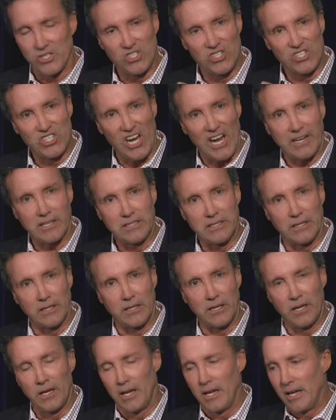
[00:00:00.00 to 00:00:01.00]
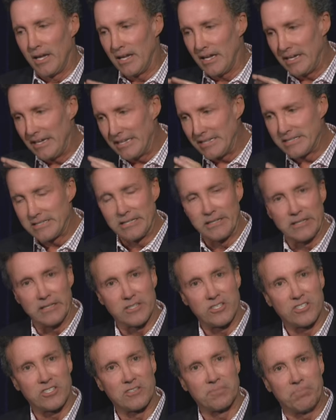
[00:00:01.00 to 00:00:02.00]
injected into
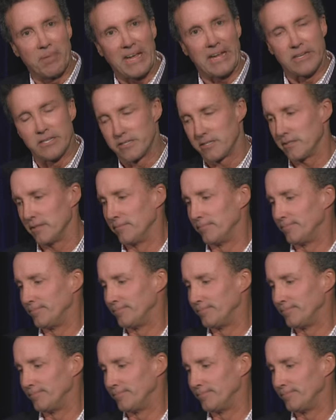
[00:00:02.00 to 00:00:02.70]
this space.